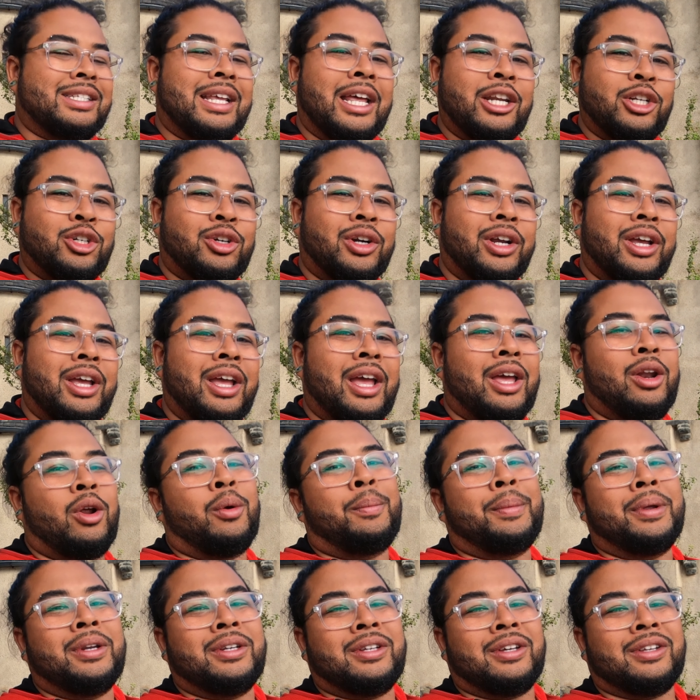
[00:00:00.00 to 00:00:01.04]
entry and
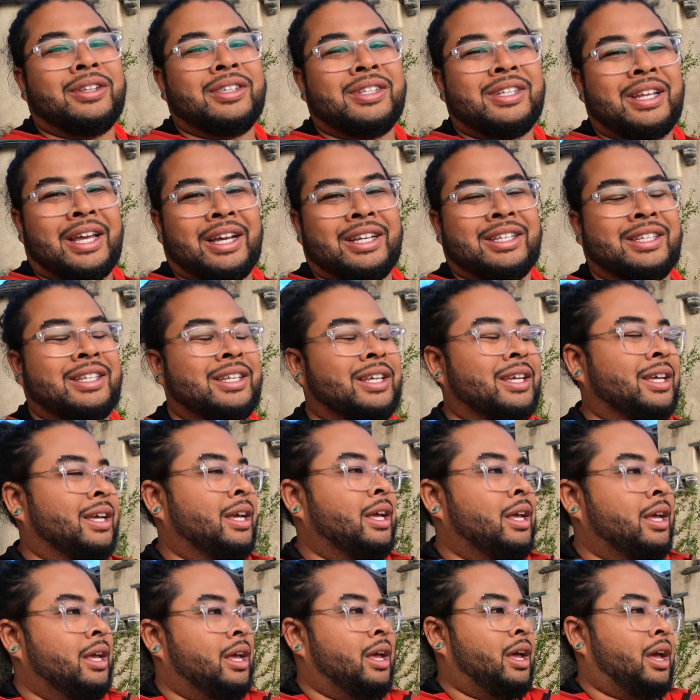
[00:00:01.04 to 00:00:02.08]
open till 6.
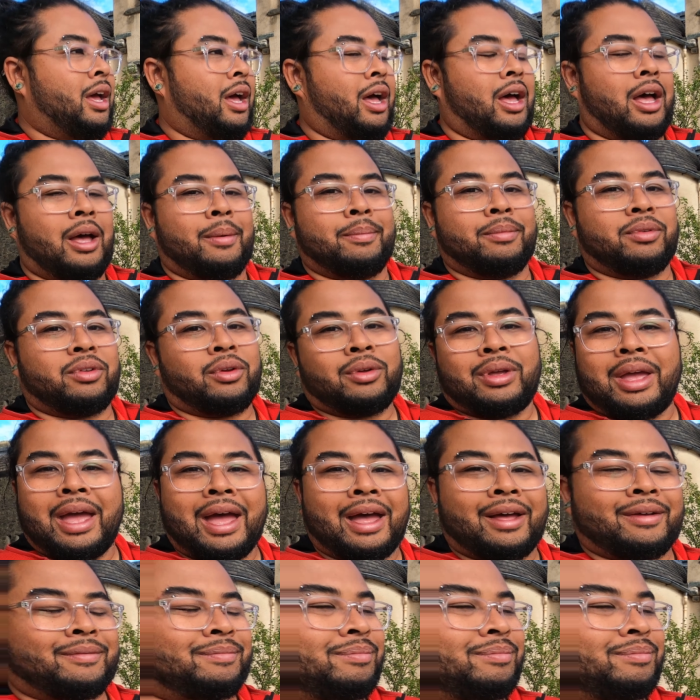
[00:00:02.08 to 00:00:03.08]
So yeah,